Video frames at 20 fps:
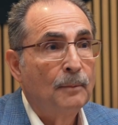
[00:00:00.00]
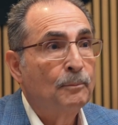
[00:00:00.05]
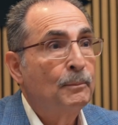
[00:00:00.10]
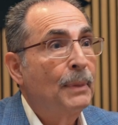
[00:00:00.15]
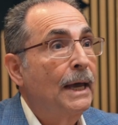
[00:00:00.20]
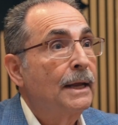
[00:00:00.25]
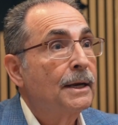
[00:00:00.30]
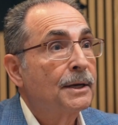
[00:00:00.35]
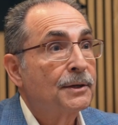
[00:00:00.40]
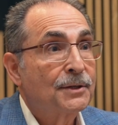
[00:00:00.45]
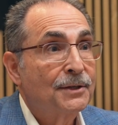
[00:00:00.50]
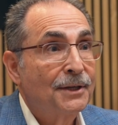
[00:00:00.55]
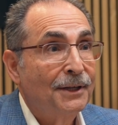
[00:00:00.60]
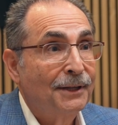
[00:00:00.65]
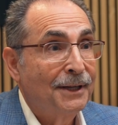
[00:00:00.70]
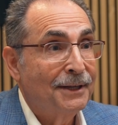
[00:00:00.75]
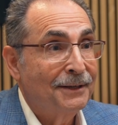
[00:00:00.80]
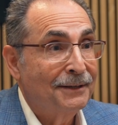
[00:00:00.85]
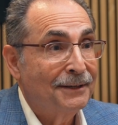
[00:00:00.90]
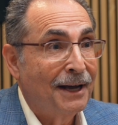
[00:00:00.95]

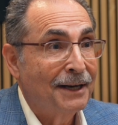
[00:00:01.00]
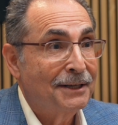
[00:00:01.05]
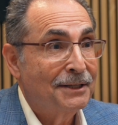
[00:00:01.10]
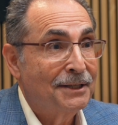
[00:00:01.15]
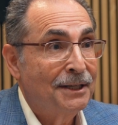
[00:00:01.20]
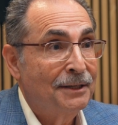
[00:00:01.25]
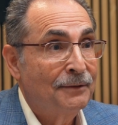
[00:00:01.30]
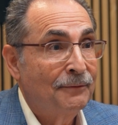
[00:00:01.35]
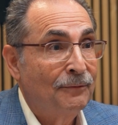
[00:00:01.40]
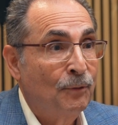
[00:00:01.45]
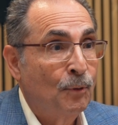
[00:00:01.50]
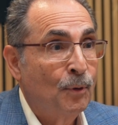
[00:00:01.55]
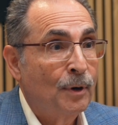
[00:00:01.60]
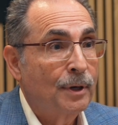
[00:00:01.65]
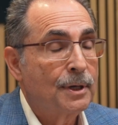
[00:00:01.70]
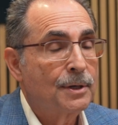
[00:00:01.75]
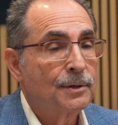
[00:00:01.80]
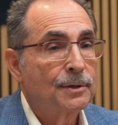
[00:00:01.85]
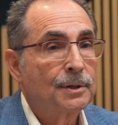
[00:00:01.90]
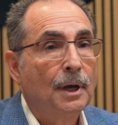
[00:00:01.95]
Penicillin,
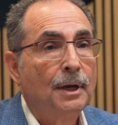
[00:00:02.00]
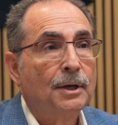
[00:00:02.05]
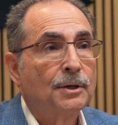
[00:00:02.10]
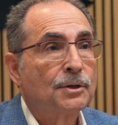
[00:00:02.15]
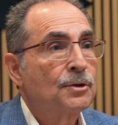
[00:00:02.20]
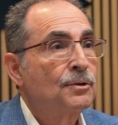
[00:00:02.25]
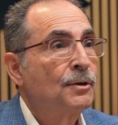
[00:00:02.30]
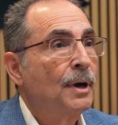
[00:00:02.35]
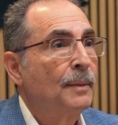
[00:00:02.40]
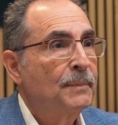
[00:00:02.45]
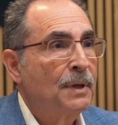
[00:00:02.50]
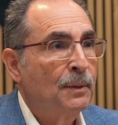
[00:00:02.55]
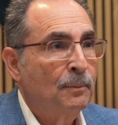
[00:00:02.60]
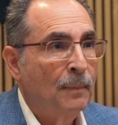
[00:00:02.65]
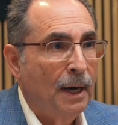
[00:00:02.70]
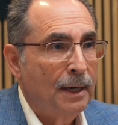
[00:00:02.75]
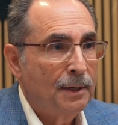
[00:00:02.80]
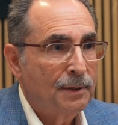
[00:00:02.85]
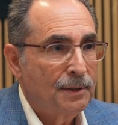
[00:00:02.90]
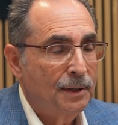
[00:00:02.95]
1940s.
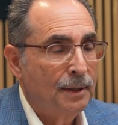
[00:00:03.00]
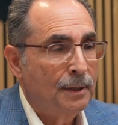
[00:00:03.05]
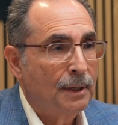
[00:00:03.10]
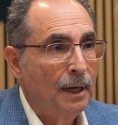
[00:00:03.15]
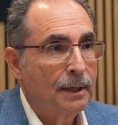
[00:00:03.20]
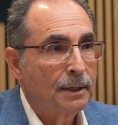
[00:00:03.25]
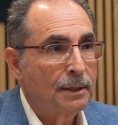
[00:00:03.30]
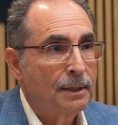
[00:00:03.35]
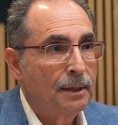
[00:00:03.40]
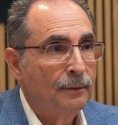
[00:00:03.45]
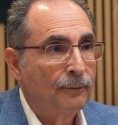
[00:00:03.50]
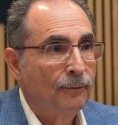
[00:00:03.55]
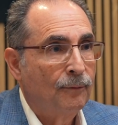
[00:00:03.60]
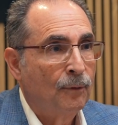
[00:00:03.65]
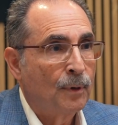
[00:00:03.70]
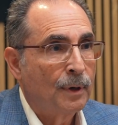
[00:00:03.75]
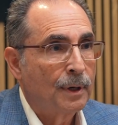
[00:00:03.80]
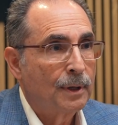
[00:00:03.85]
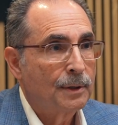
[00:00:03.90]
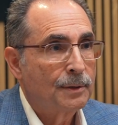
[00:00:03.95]
Streptomycin,
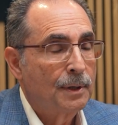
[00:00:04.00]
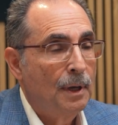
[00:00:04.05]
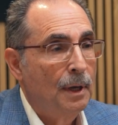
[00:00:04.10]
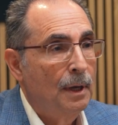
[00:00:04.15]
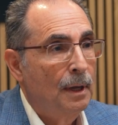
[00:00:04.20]
1940s.